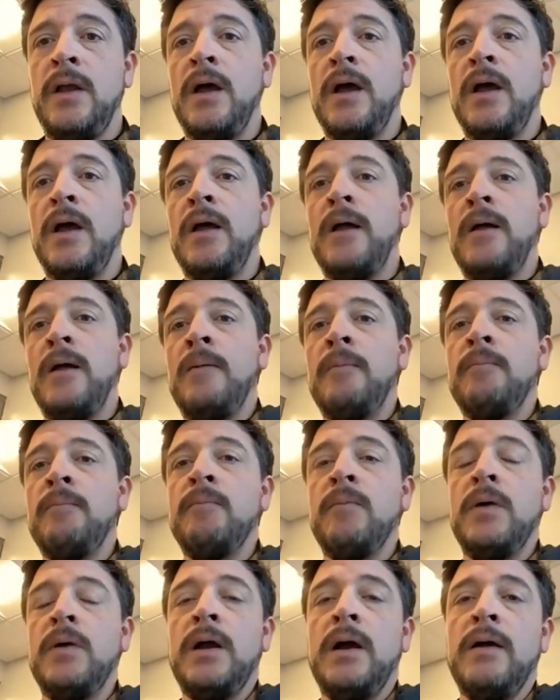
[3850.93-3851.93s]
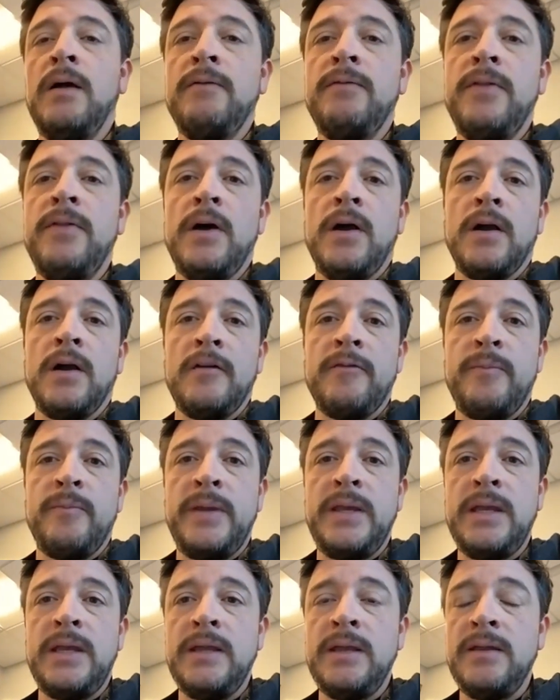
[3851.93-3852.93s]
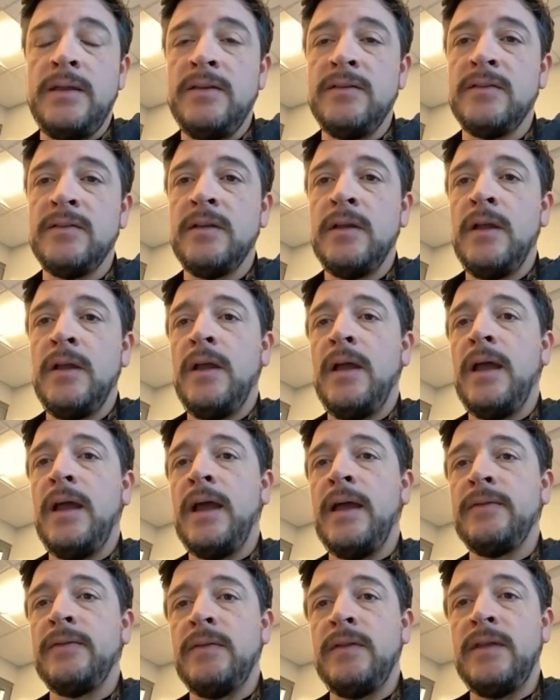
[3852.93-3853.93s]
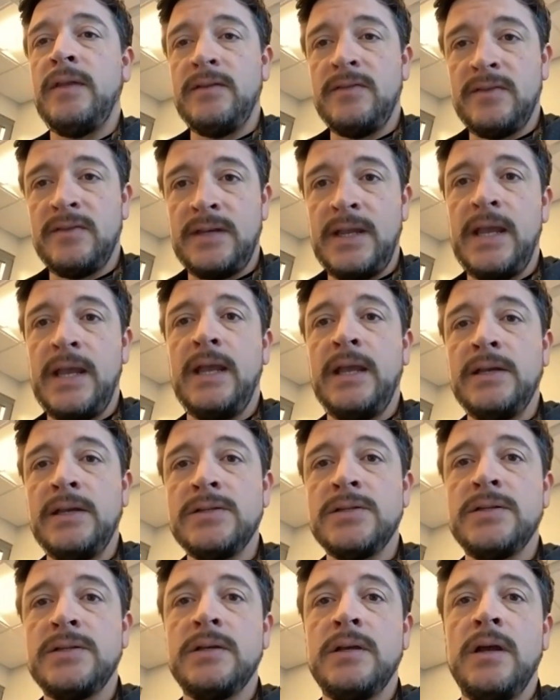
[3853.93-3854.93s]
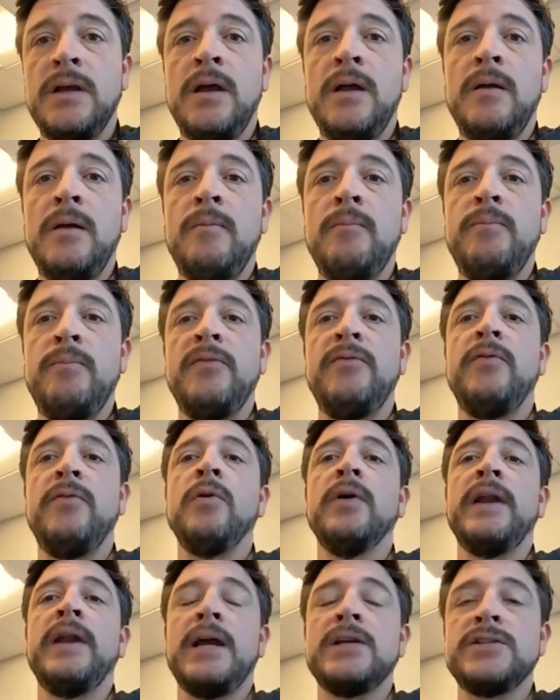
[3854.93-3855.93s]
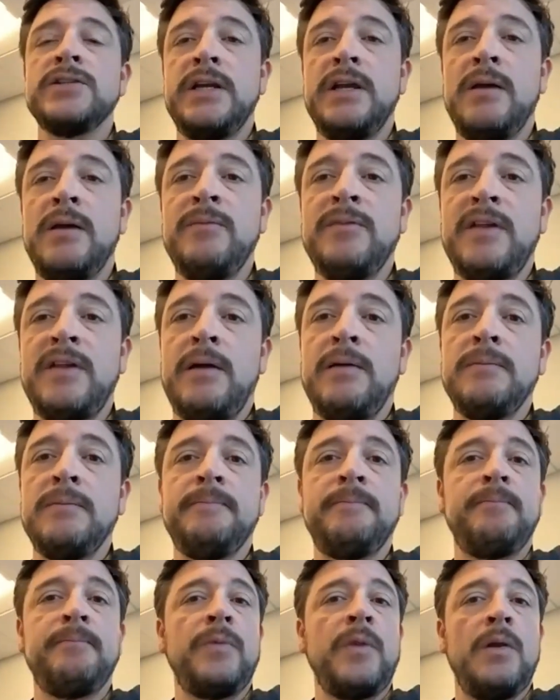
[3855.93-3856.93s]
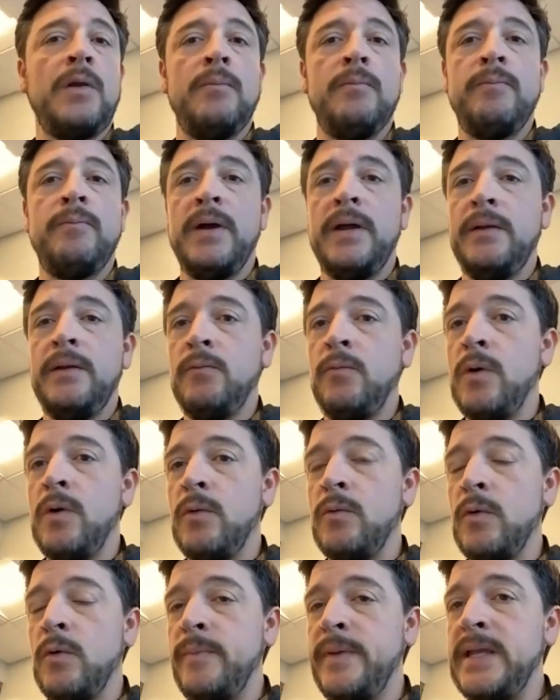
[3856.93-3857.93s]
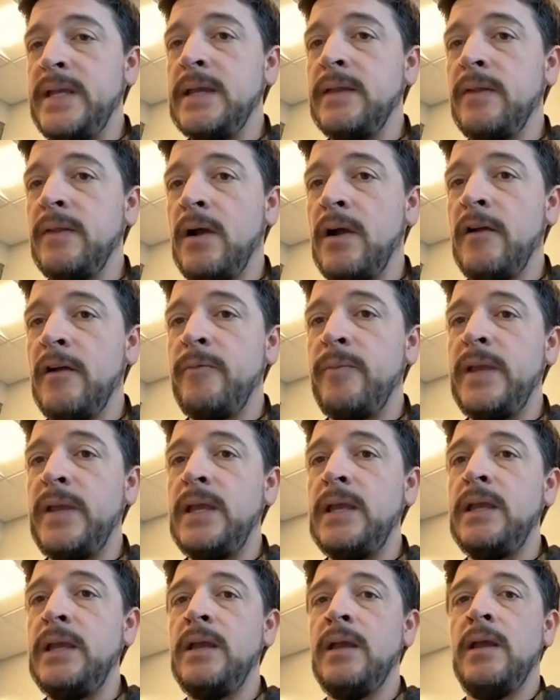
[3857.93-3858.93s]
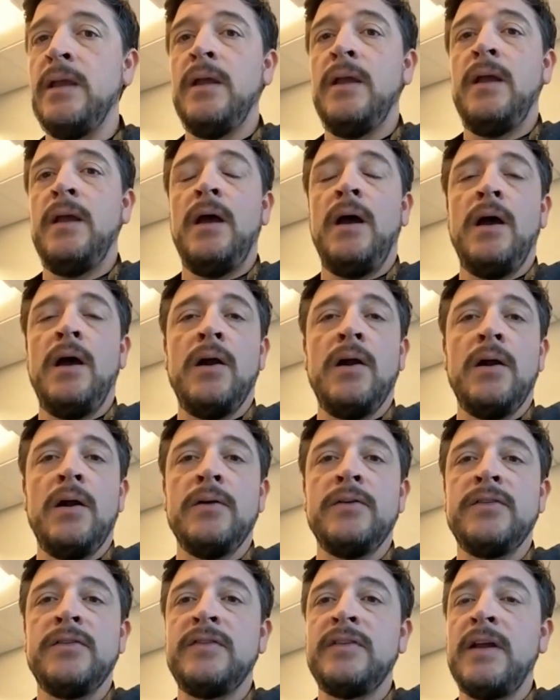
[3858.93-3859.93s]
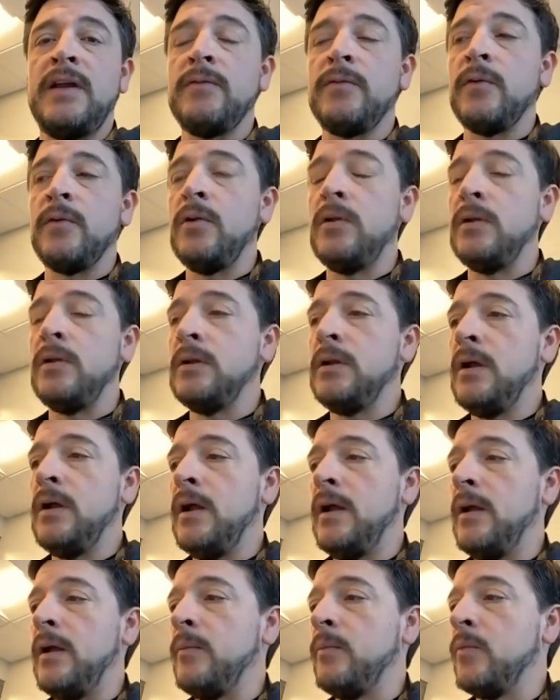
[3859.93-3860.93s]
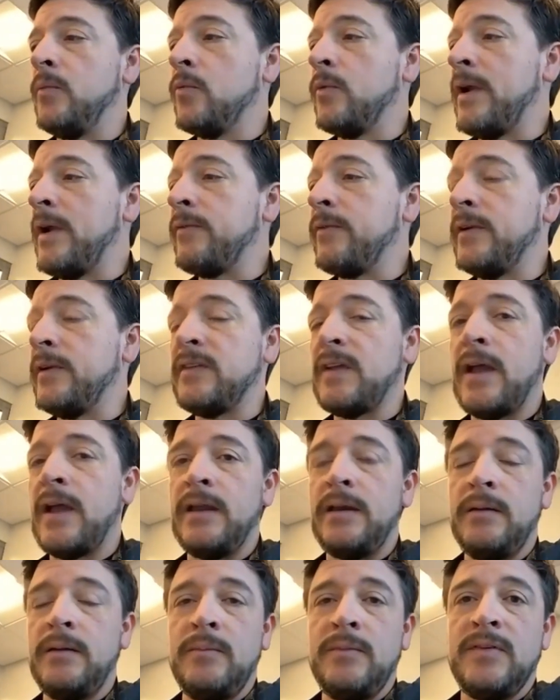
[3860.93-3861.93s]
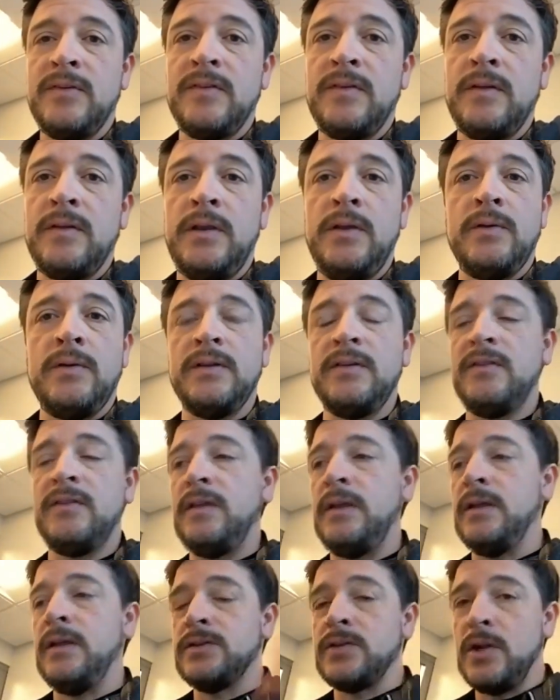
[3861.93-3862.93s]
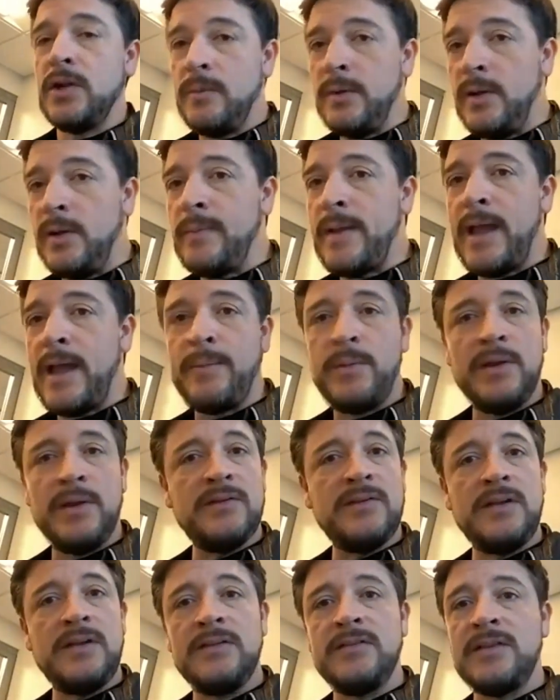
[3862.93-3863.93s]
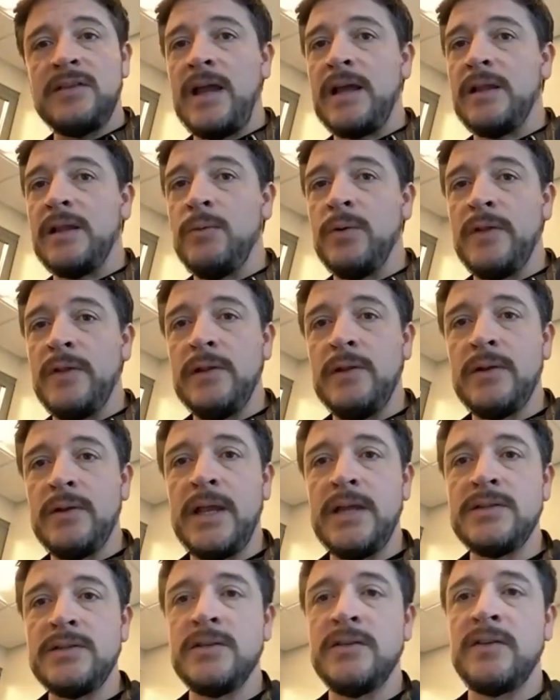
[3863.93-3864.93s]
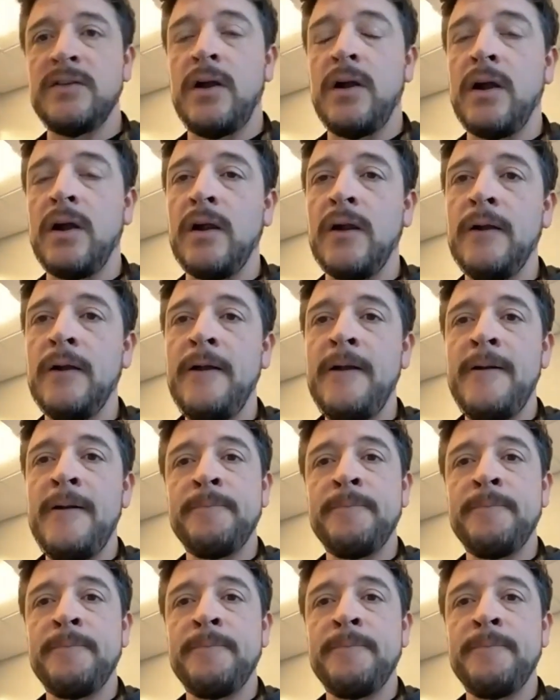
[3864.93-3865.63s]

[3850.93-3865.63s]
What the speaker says: of the RFPs at this stage before it actually comes out. But what will be in the RFP are several reference items. You can see a terminal map. You can see exactly where the locations are.